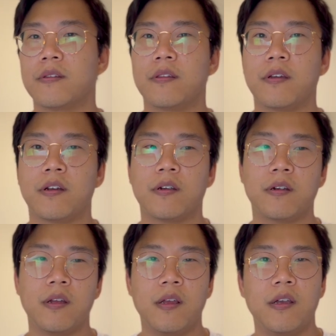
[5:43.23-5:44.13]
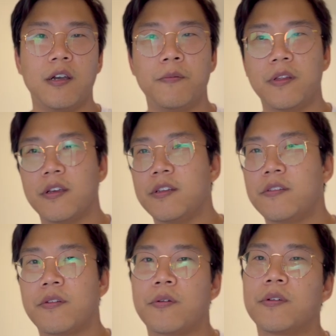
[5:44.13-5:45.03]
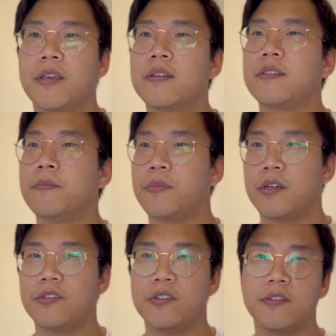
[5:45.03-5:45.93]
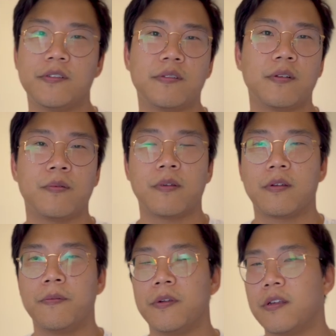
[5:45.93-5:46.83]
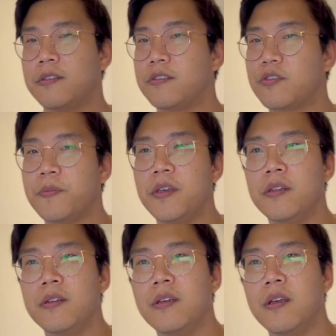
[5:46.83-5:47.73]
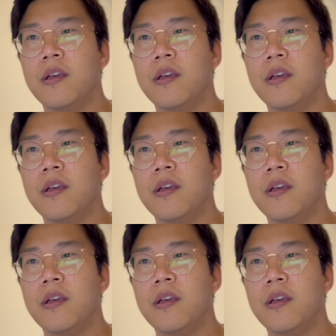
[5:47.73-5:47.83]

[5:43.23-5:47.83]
their ability to throw kicks and punches, ability to spin.